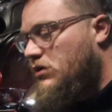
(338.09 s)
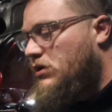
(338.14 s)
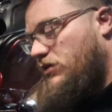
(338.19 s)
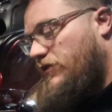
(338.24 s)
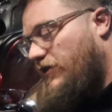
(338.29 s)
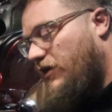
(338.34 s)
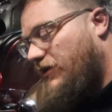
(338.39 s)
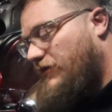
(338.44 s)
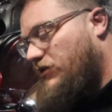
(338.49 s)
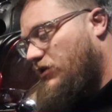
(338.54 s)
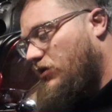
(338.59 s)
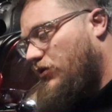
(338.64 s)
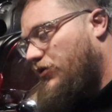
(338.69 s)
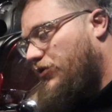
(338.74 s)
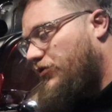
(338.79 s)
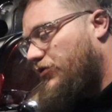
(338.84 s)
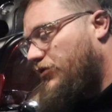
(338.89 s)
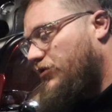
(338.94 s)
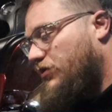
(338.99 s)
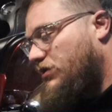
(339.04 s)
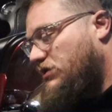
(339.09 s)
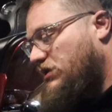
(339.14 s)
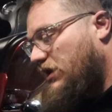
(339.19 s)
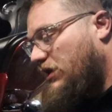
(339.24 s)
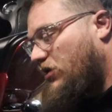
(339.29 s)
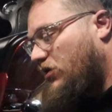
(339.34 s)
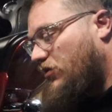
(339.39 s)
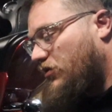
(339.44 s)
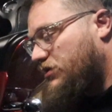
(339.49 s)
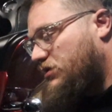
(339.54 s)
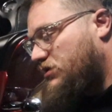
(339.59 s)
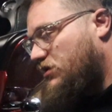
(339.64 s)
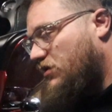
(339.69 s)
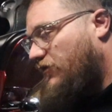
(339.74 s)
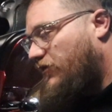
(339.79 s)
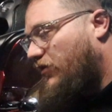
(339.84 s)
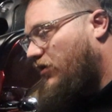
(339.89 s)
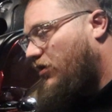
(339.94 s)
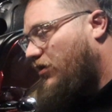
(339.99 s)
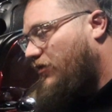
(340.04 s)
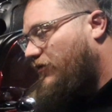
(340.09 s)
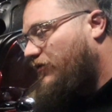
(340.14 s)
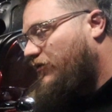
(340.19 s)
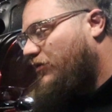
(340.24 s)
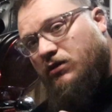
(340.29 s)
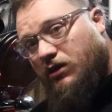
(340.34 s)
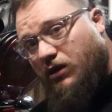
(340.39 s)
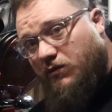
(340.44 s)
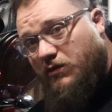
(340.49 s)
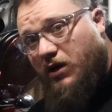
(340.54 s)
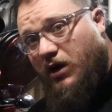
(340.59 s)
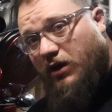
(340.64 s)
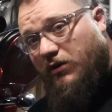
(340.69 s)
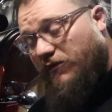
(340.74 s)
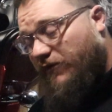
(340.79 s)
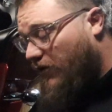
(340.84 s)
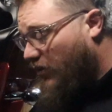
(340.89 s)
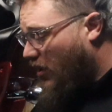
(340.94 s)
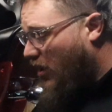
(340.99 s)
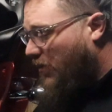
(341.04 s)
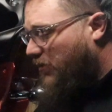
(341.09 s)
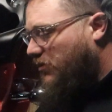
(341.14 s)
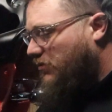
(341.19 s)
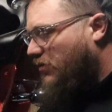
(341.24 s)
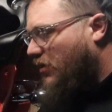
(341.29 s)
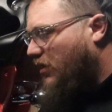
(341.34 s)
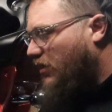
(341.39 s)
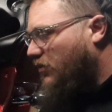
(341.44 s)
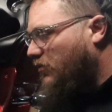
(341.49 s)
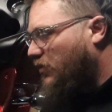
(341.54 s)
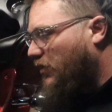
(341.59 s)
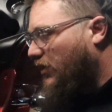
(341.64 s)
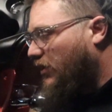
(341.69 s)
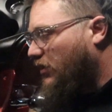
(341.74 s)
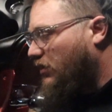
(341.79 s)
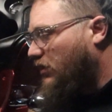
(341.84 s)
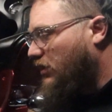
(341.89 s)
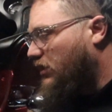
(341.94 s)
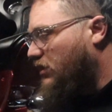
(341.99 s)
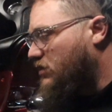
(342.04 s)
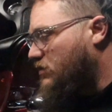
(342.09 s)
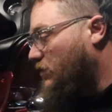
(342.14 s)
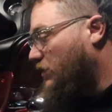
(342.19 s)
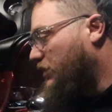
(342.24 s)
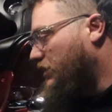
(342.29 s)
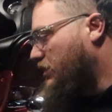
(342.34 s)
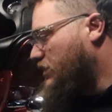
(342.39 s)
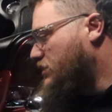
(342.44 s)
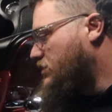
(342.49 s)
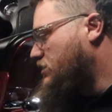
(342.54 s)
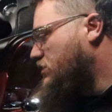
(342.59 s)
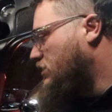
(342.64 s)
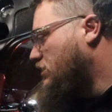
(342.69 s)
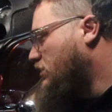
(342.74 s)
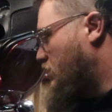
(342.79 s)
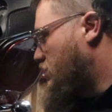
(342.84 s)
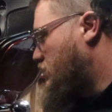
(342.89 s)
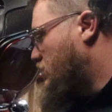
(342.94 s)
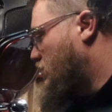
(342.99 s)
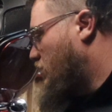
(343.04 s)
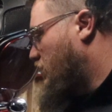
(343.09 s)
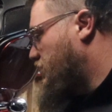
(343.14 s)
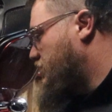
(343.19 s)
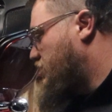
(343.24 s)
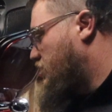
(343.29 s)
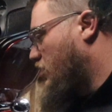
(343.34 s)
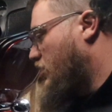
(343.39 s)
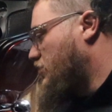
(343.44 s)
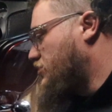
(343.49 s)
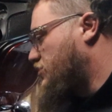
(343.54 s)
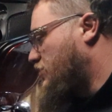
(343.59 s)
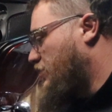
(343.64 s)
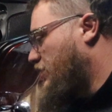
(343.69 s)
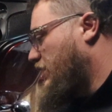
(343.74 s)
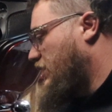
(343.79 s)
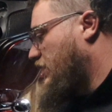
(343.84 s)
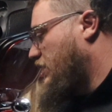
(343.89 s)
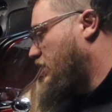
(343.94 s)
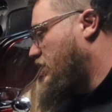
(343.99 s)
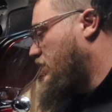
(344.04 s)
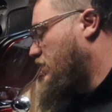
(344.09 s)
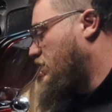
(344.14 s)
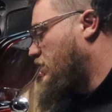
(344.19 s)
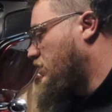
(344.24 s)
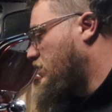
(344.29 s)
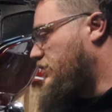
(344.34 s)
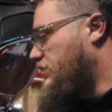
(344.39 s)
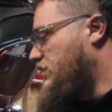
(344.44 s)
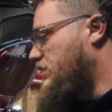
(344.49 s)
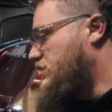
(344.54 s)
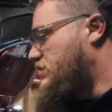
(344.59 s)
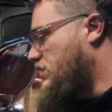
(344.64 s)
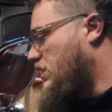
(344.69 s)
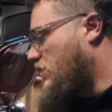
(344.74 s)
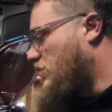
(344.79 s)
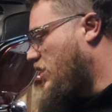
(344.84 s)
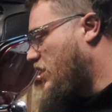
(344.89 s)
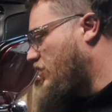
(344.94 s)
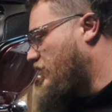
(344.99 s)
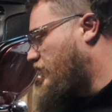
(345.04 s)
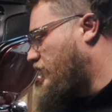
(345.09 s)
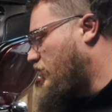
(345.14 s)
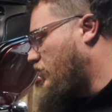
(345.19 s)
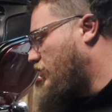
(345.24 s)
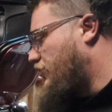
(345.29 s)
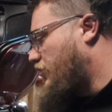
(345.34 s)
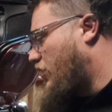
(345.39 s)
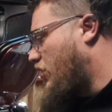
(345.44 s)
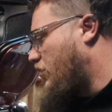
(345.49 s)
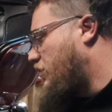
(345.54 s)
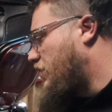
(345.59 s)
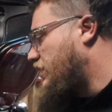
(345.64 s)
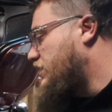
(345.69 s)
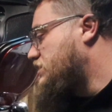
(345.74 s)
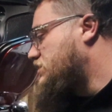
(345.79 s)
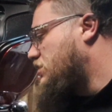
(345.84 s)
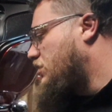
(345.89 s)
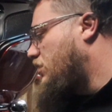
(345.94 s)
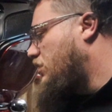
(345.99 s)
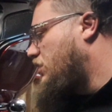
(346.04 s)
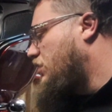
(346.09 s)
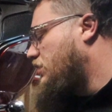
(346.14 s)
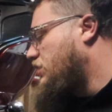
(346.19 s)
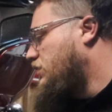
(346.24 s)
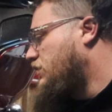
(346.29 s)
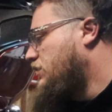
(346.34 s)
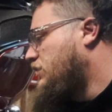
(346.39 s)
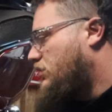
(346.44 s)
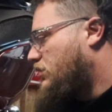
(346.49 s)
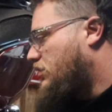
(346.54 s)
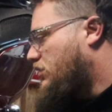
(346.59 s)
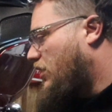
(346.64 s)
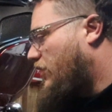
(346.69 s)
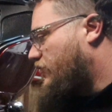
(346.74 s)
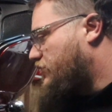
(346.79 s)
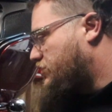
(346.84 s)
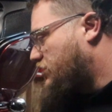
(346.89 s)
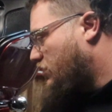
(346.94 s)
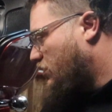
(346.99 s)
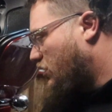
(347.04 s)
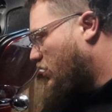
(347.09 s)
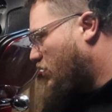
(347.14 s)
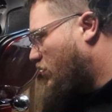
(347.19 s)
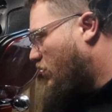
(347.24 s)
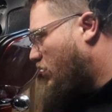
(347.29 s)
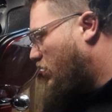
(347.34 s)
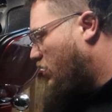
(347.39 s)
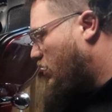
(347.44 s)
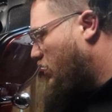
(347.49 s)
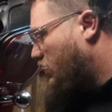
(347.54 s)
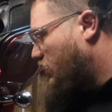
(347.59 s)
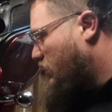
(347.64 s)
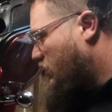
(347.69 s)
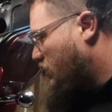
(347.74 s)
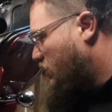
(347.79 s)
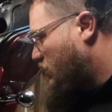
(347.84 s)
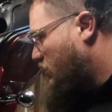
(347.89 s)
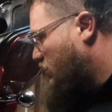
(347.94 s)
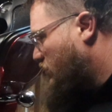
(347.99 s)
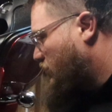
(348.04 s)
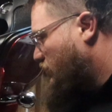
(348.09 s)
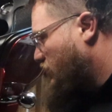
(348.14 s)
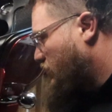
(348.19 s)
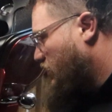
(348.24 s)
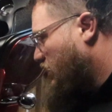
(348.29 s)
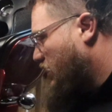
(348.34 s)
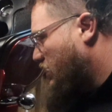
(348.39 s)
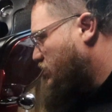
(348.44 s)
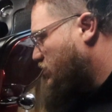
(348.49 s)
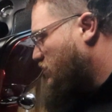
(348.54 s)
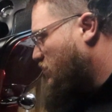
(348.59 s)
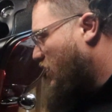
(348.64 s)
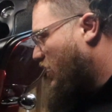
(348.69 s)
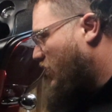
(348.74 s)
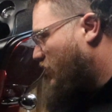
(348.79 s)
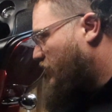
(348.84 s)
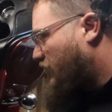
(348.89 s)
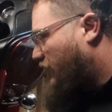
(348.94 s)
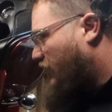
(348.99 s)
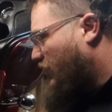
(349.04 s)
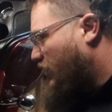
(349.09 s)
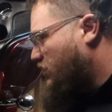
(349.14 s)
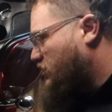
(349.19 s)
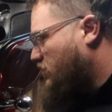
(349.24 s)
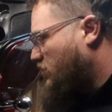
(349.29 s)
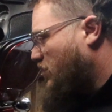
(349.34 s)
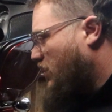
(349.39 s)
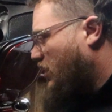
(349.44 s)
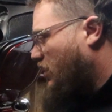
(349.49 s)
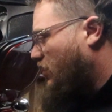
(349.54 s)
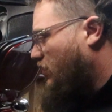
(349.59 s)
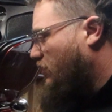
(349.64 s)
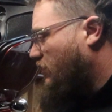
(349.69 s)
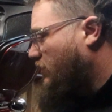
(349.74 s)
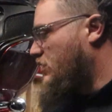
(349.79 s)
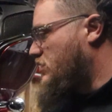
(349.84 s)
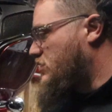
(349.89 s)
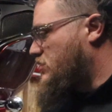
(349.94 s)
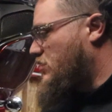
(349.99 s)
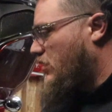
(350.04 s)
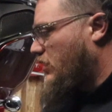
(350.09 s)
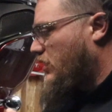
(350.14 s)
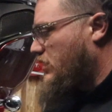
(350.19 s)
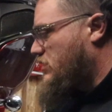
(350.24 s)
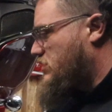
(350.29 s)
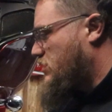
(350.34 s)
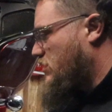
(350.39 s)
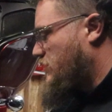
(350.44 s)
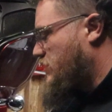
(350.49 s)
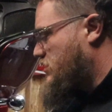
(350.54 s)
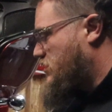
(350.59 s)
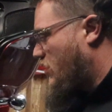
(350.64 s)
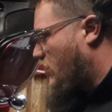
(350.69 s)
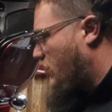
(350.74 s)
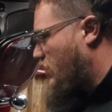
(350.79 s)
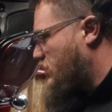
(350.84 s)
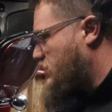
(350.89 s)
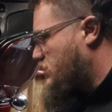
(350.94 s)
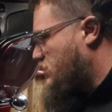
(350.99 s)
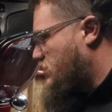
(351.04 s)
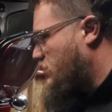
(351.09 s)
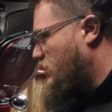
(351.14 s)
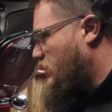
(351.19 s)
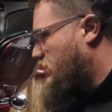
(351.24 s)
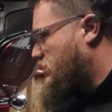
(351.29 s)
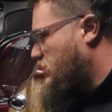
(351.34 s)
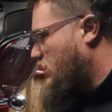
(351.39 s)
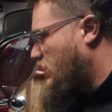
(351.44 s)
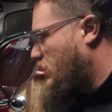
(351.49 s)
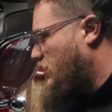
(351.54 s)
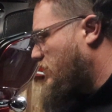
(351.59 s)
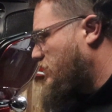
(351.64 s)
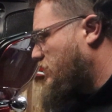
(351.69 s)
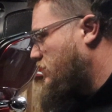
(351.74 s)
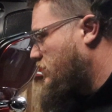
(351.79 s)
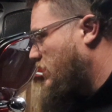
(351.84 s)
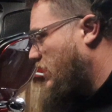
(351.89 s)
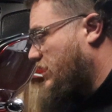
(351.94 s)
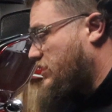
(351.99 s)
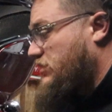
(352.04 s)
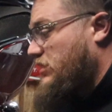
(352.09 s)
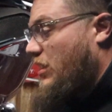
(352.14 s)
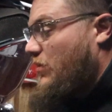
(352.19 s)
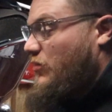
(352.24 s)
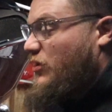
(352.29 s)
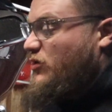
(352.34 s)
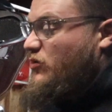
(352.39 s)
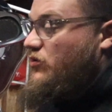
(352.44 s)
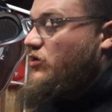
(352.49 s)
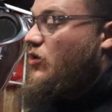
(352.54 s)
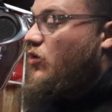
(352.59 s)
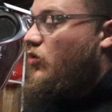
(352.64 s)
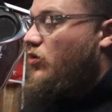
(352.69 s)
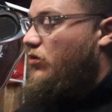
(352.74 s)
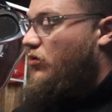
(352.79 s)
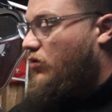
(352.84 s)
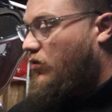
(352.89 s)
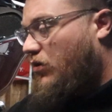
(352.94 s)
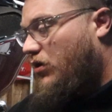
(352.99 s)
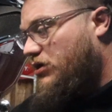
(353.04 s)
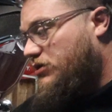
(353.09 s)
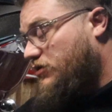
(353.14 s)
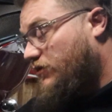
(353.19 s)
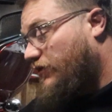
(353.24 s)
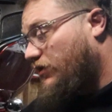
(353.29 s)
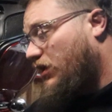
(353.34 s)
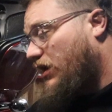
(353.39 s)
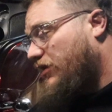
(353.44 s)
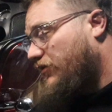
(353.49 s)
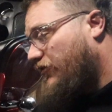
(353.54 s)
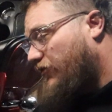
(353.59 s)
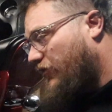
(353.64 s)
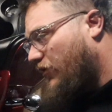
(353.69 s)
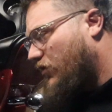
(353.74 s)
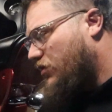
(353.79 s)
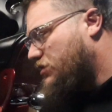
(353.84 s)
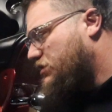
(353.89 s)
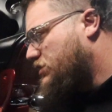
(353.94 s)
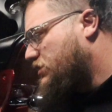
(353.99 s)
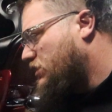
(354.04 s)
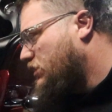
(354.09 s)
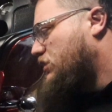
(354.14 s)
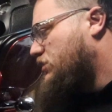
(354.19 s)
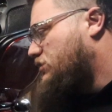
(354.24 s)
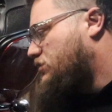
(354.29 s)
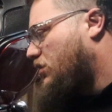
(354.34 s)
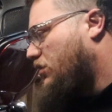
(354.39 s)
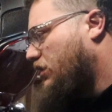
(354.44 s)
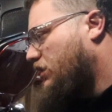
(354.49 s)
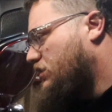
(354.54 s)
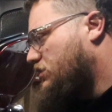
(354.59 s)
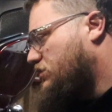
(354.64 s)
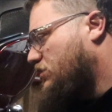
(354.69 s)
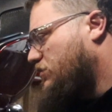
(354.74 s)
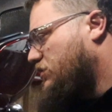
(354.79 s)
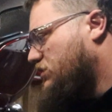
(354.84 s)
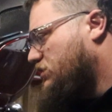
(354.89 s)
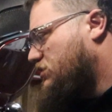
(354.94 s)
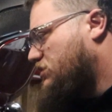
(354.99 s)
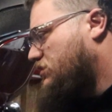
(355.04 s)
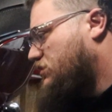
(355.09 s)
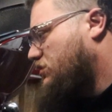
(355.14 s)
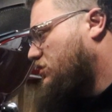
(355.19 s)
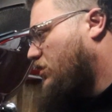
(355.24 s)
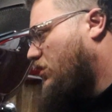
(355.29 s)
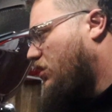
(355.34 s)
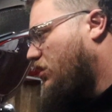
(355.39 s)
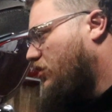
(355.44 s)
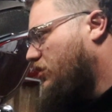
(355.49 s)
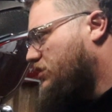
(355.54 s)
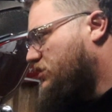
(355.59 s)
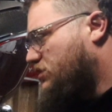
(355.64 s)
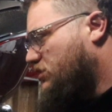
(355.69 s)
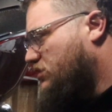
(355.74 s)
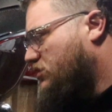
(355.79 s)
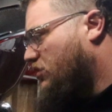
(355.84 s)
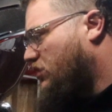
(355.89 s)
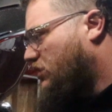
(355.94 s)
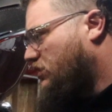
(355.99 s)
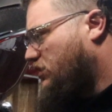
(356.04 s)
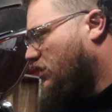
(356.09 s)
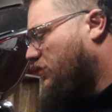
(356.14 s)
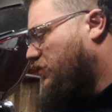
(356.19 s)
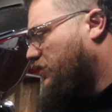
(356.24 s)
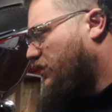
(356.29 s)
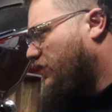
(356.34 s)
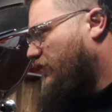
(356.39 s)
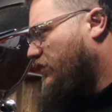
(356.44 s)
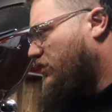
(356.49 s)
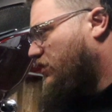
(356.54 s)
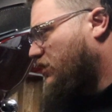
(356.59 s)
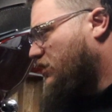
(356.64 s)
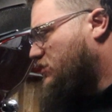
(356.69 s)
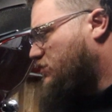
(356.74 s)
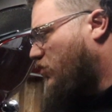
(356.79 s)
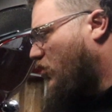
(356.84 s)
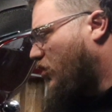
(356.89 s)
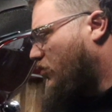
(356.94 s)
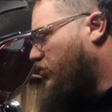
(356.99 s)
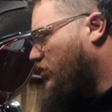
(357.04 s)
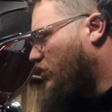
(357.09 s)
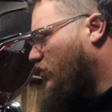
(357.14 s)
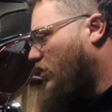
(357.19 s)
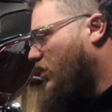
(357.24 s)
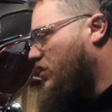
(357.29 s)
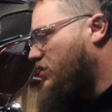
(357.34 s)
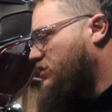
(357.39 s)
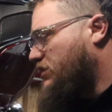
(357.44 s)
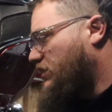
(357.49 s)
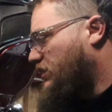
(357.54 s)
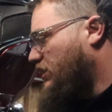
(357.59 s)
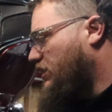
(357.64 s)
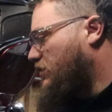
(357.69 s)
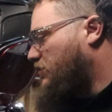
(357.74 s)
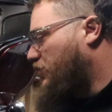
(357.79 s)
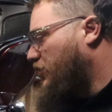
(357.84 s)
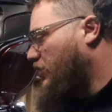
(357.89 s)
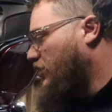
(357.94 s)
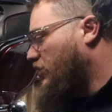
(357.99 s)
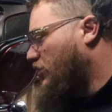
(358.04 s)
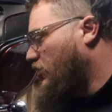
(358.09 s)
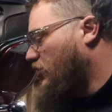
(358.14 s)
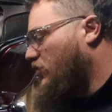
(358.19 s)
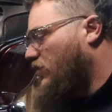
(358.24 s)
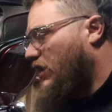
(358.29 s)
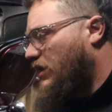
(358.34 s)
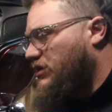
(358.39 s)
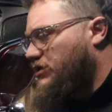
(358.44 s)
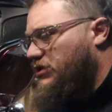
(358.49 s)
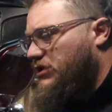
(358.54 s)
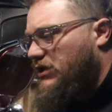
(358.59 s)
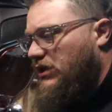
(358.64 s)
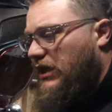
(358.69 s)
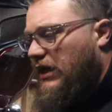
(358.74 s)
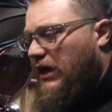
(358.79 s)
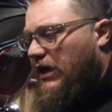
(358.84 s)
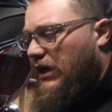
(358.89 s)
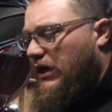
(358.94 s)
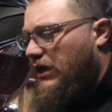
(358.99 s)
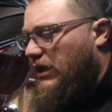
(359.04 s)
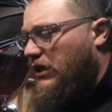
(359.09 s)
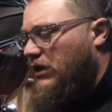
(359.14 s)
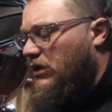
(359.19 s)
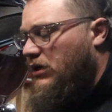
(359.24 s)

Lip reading: If I have to go through and take all this stuff off, I'm not going to be very happy about it, but it is what it is. So once those are in, the intake manifold, throttle body's on, covers are going to go on, do the engine mount, the front engine mount, start getting some of these harnesses hooked up. Actually, I'm going to do the oil crossover line first, start getting some of these harnesses hooked up and everything, spark plug wires. I did put new NGK